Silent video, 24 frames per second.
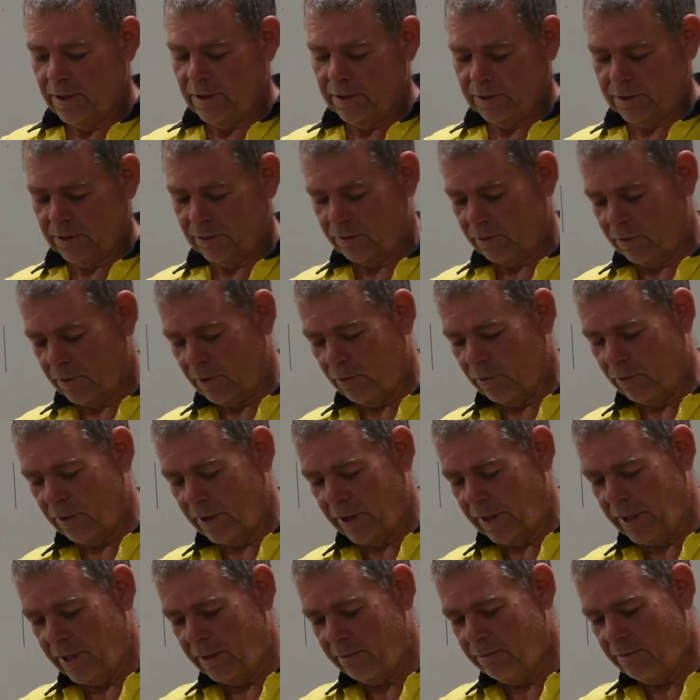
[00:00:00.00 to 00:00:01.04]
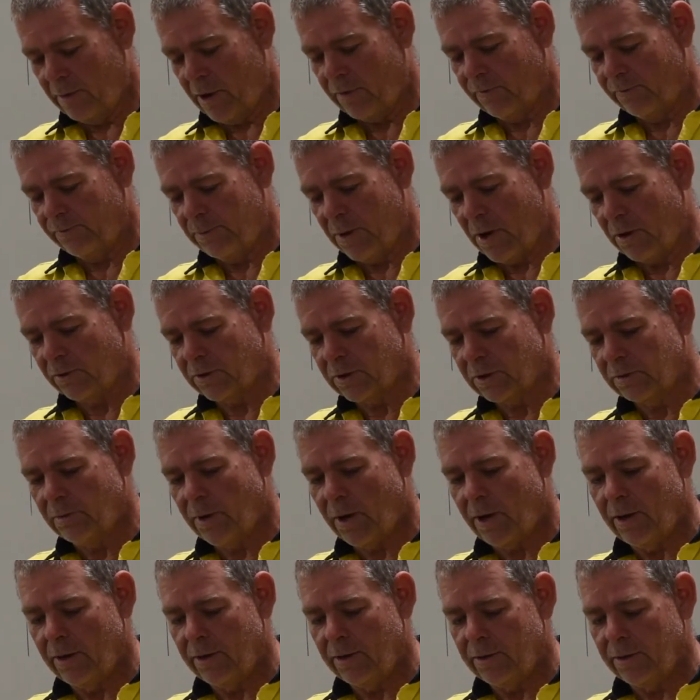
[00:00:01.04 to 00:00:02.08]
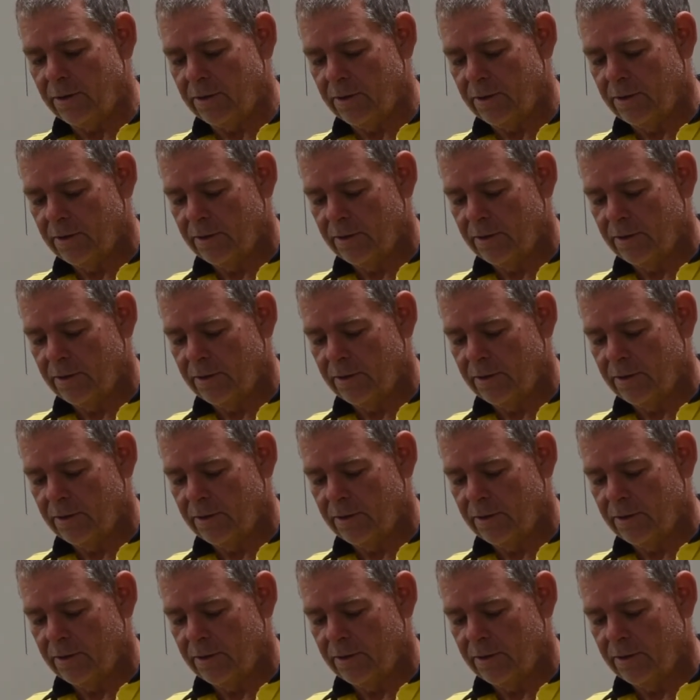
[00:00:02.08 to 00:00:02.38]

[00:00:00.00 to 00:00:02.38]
It's already in pulse mode.